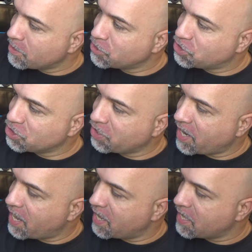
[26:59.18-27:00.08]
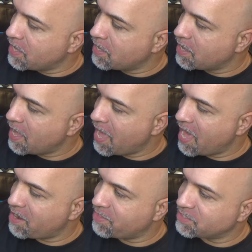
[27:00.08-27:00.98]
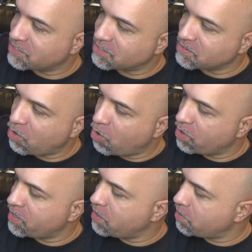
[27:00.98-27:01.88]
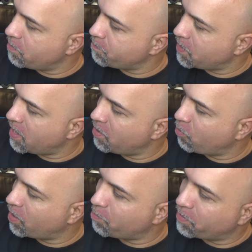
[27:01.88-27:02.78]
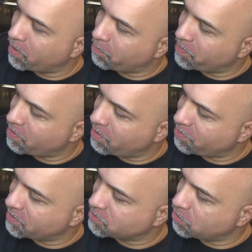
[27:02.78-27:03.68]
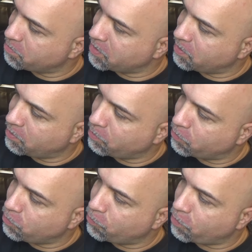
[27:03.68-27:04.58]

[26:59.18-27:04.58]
Should I add this onto here? I don't want to put it up there. I think it's going to be a little too